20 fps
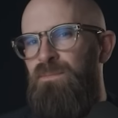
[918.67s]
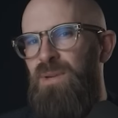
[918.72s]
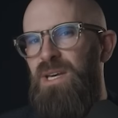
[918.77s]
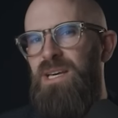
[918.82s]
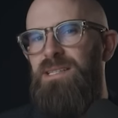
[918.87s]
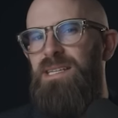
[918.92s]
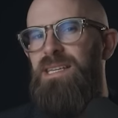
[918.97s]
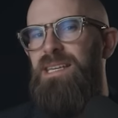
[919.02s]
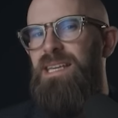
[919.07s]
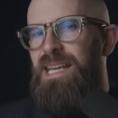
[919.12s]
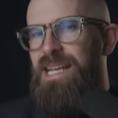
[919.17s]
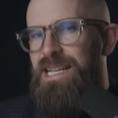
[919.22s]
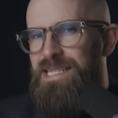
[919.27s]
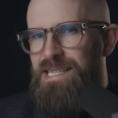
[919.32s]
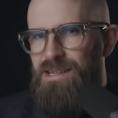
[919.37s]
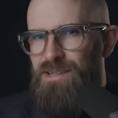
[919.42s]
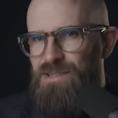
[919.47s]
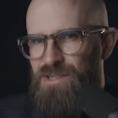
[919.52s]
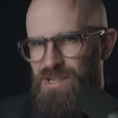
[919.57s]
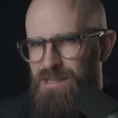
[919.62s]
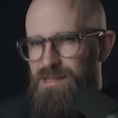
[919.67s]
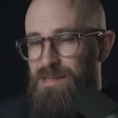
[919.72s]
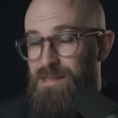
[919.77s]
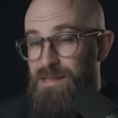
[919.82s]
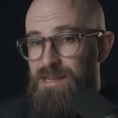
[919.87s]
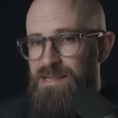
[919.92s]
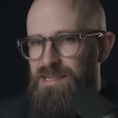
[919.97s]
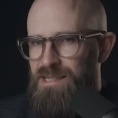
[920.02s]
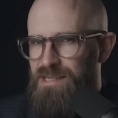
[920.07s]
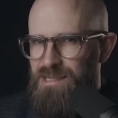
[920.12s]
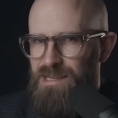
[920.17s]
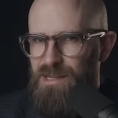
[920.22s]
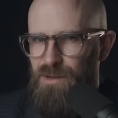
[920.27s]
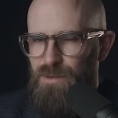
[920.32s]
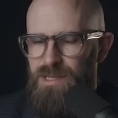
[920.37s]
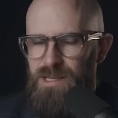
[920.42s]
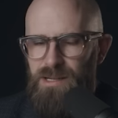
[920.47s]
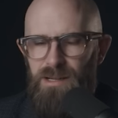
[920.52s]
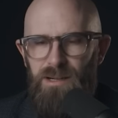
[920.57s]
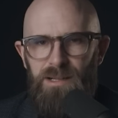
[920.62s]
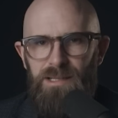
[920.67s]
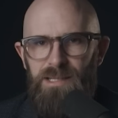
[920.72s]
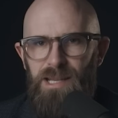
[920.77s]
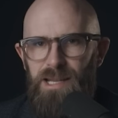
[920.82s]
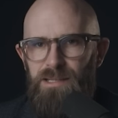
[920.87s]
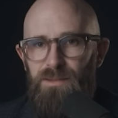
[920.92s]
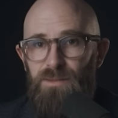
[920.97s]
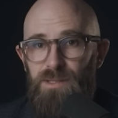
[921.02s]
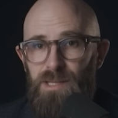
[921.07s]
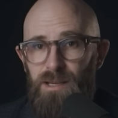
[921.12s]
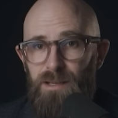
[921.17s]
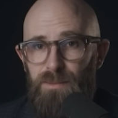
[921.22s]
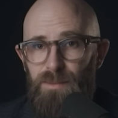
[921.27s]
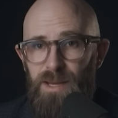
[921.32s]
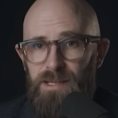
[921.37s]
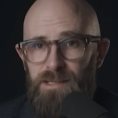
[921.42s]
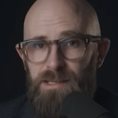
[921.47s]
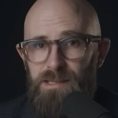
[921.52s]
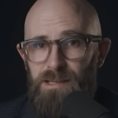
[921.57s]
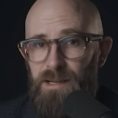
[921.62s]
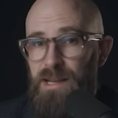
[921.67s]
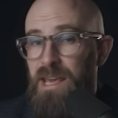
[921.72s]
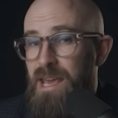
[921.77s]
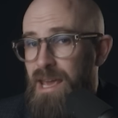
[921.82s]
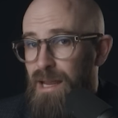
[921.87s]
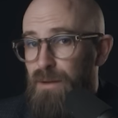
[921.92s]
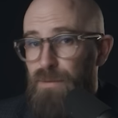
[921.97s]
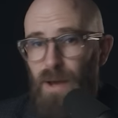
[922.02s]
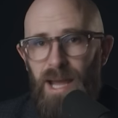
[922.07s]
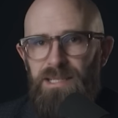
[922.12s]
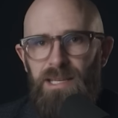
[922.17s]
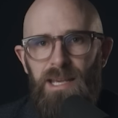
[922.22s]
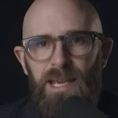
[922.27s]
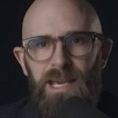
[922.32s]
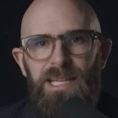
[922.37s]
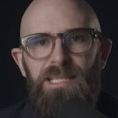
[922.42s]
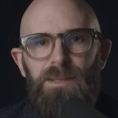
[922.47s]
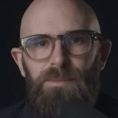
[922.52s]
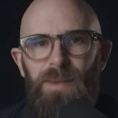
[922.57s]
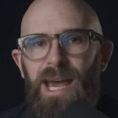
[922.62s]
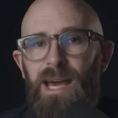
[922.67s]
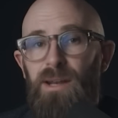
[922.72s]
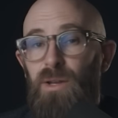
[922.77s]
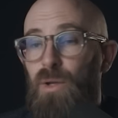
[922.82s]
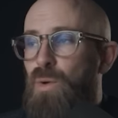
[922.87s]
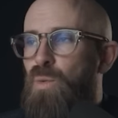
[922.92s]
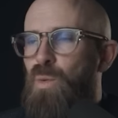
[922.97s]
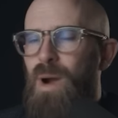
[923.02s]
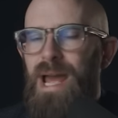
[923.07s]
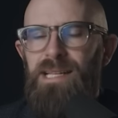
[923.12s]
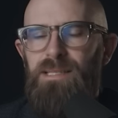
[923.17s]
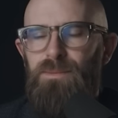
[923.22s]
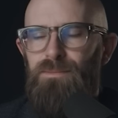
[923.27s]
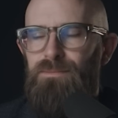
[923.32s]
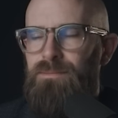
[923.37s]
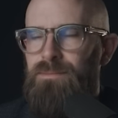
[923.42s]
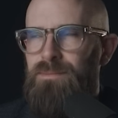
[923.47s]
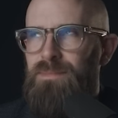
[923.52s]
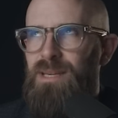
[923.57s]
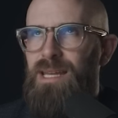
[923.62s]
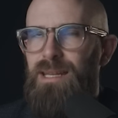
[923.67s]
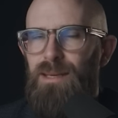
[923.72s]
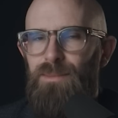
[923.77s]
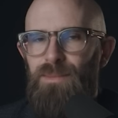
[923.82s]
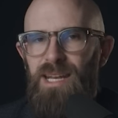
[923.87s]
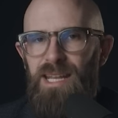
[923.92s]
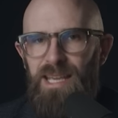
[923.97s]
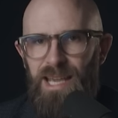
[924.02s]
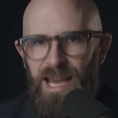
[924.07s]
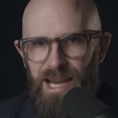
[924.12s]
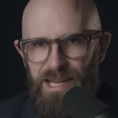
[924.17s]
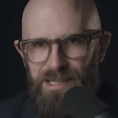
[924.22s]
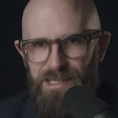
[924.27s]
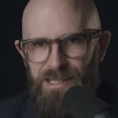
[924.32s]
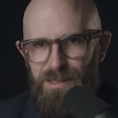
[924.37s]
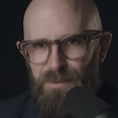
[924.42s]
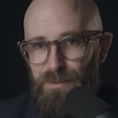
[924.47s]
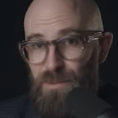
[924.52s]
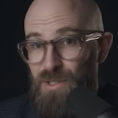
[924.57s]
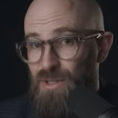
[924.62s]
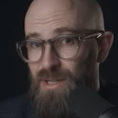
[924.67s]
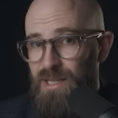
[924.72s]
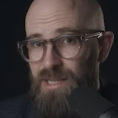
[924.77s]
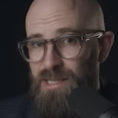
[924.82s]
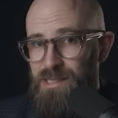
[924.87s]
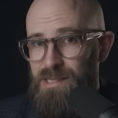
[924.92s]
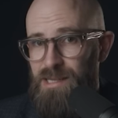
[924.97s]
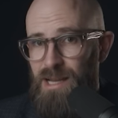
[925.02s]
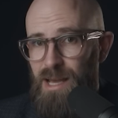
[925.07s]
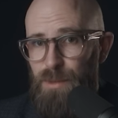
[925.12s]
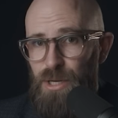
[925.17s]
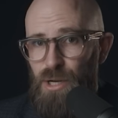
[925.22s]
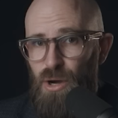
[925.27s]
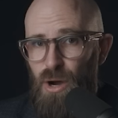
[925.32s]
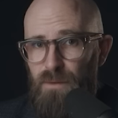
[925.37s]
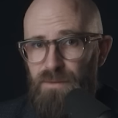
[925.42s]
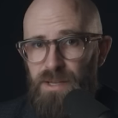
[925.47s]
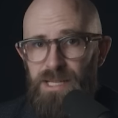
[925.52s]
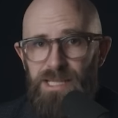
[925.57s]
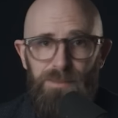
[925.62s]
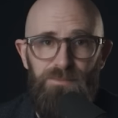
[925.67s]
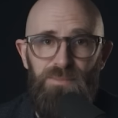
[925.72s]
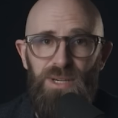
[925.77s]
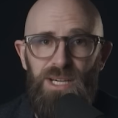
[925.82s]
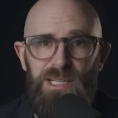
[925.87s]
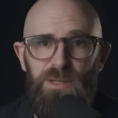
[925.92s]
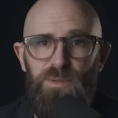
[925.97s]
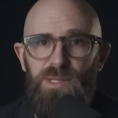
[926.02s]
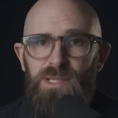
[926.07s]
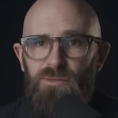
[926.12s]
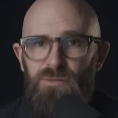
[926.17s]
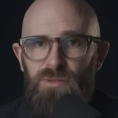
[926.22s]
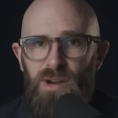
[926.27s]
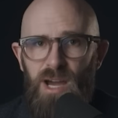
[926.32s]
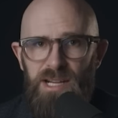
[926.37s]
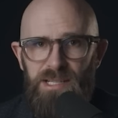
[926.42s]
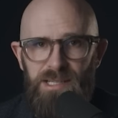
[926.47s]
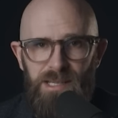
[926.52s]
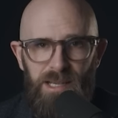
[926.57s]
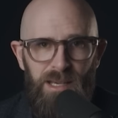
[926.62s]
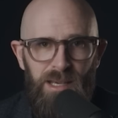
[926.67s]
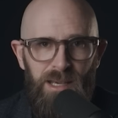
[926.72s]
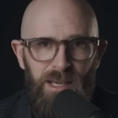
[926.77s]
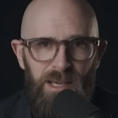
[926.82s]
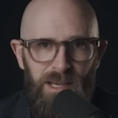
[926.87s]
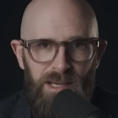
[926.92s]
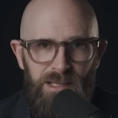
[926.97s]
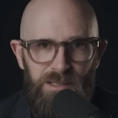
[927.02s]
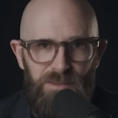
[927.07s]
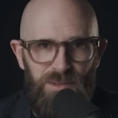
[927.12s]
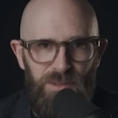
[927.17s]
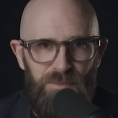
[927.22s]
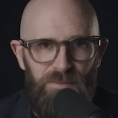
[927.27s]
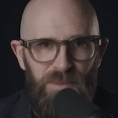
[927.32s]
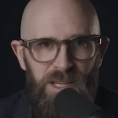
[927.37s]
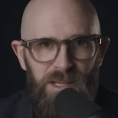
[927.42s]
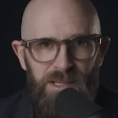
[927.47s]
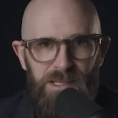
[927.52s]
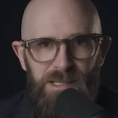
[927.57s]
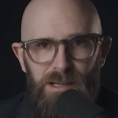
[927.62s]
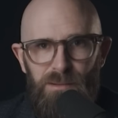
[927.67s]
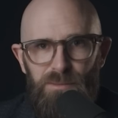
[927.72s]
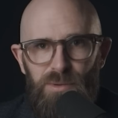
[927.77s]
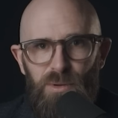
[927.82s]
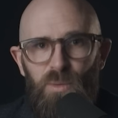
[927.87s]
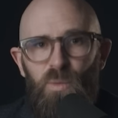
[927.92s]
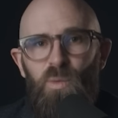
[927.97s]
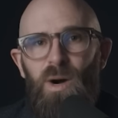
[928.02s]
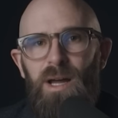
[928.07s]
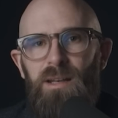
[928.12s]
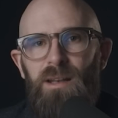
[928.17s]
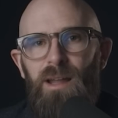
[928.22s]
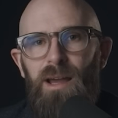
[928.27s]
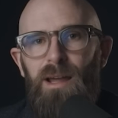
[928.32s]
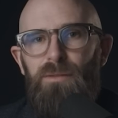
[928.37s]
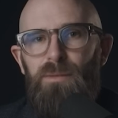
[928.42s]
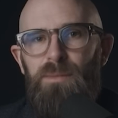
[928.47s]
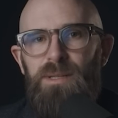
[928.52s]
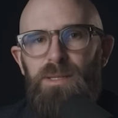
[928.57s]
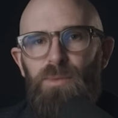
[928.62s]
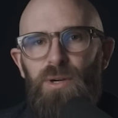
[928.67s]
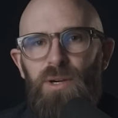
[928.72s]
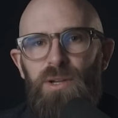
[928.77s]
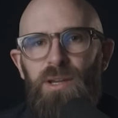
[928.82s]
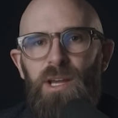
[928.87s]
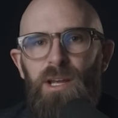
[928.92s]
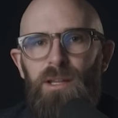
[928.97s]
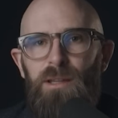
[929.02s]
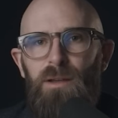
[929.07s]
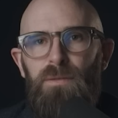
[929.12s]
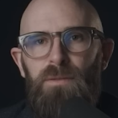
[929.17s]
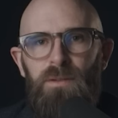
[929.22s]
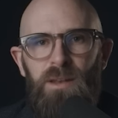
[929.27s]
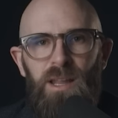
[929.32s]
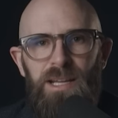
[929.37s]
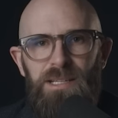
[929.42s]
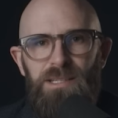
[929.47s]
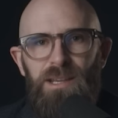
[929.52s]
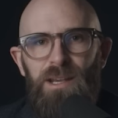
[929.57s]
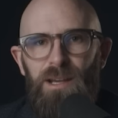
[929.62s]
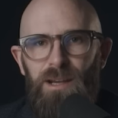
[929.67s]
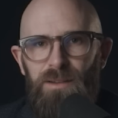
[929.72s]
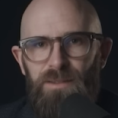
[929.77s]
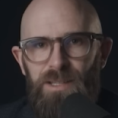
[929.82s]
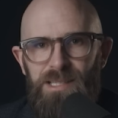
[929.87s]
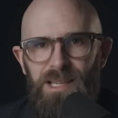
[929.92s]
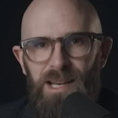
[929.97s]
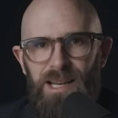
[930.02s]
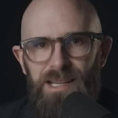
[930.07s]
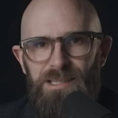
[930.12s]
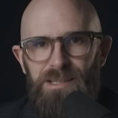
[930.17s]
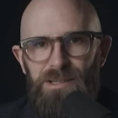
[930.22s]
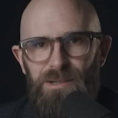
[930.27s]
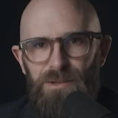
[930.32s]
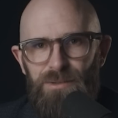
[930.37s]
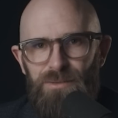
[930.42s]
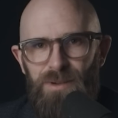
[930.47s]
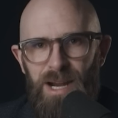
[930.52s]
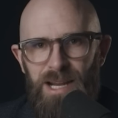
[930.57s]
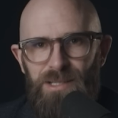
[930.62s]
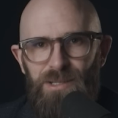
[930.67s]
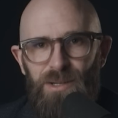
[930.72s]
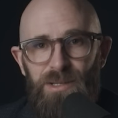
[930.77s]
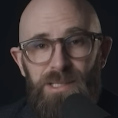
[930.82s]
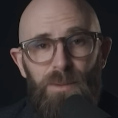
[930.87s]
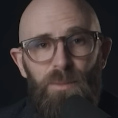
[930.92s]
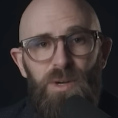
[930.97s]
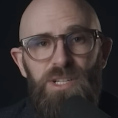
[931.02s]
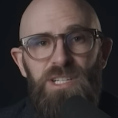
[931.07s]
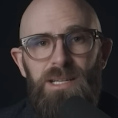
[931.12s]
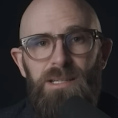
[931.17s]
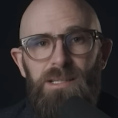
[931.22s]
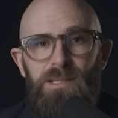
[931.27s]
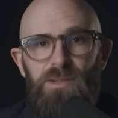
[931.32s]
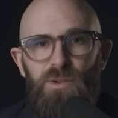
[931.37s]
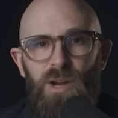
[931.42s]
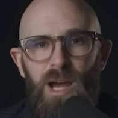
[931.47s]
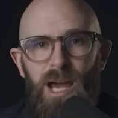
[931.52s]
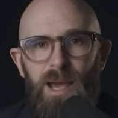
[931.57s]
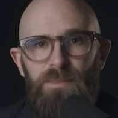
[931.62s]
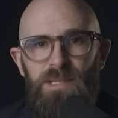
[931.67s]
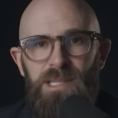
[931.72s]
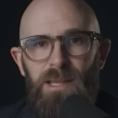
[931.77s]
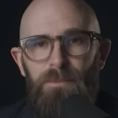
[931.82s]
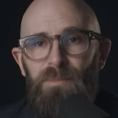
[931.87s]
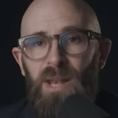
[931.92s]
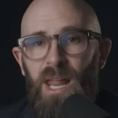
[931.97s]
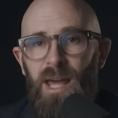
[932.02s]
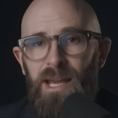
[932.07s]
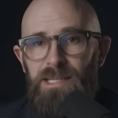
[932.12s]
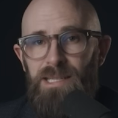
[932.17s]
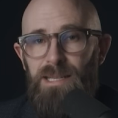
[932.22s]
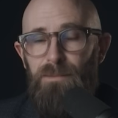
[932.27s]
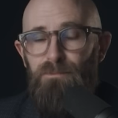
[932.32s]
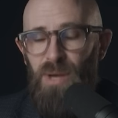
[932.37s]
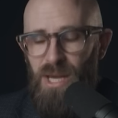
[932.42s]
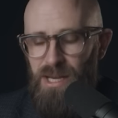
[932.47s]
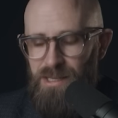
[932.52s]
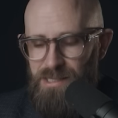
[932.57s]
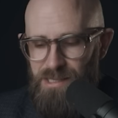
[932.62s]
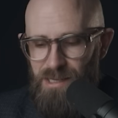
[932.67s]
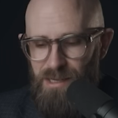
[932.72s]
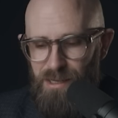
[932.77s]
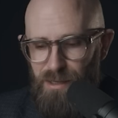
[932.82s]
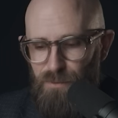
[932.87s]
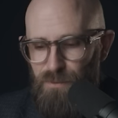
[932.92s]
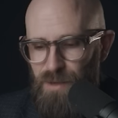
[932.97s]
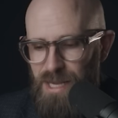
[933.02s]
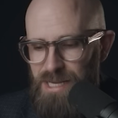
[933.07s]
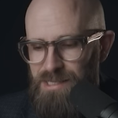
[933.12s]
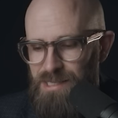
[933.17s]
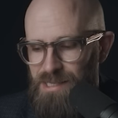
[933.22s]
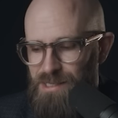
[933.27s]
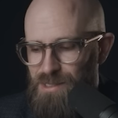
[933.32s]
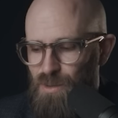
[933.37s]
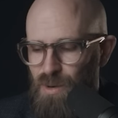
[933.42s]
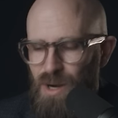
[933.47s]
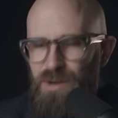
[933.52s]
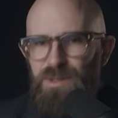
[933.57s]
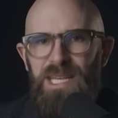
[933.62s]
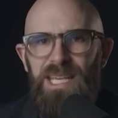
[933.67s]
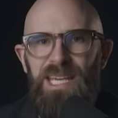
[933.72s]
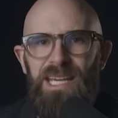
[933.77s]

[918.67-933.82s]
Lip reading: Berdi isn't just the distinguished architect of Turkmenistan. In fact, he's a man who wears many hats. During his time in office, Berdi was a writer, and we'll sample one line from his book, The Flight of the Celestial Racehorse, in which he describes the plight he personally faces, quoting